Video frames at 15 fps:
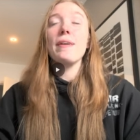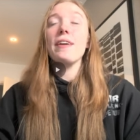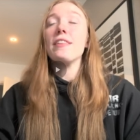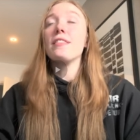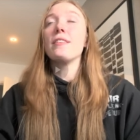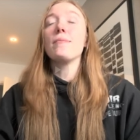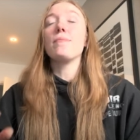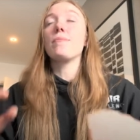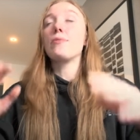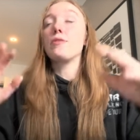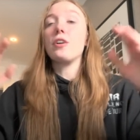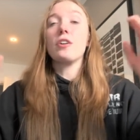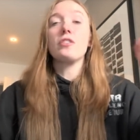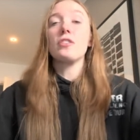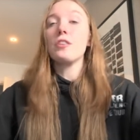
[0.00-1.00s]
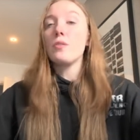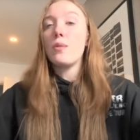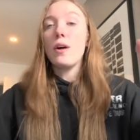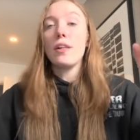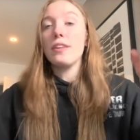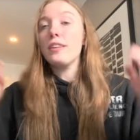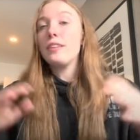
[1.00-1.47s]
Made the production
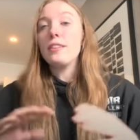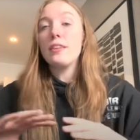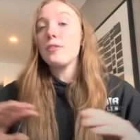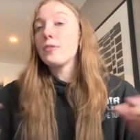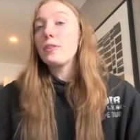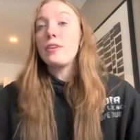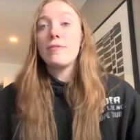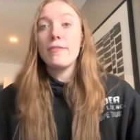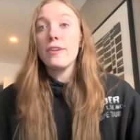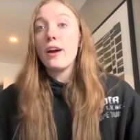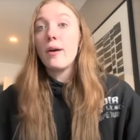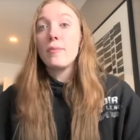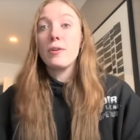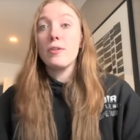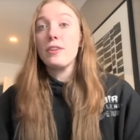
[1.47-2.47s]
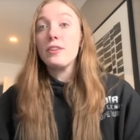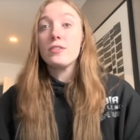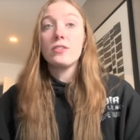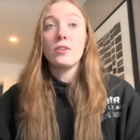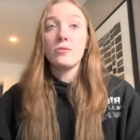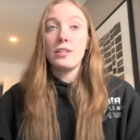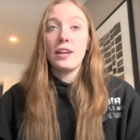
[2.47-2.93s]
quality literally phenomenal. He's
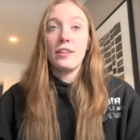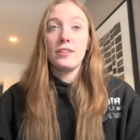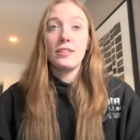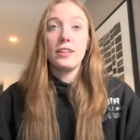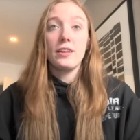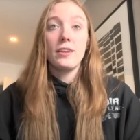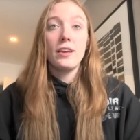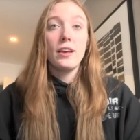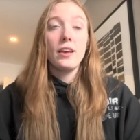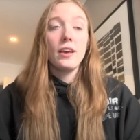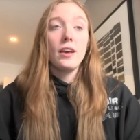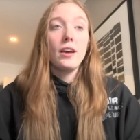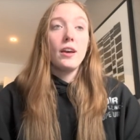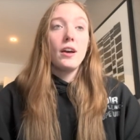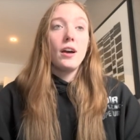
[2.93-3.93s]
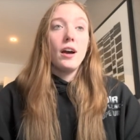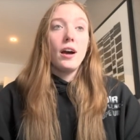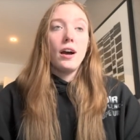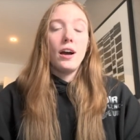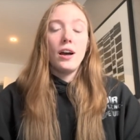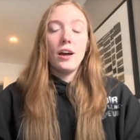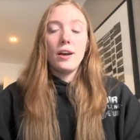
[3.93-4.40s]
so talented.
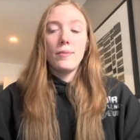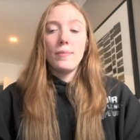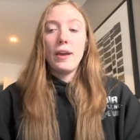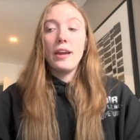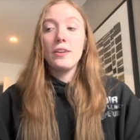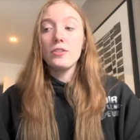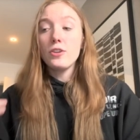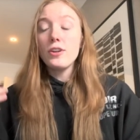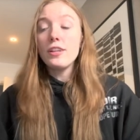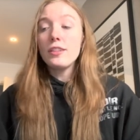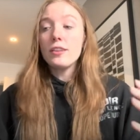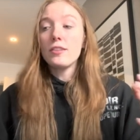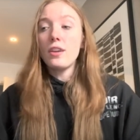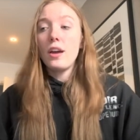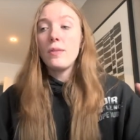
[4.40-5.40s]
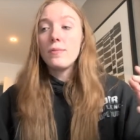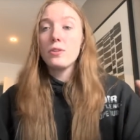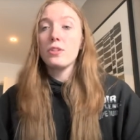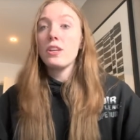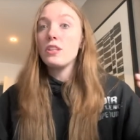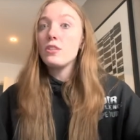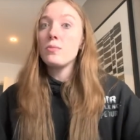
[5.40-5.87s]
And during this
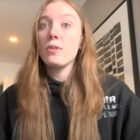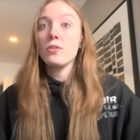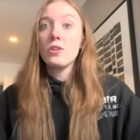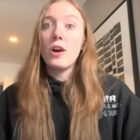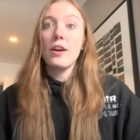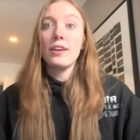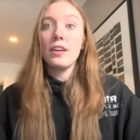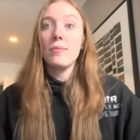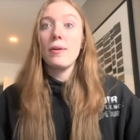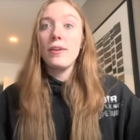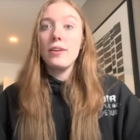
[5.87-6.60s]
conversation, we were talking about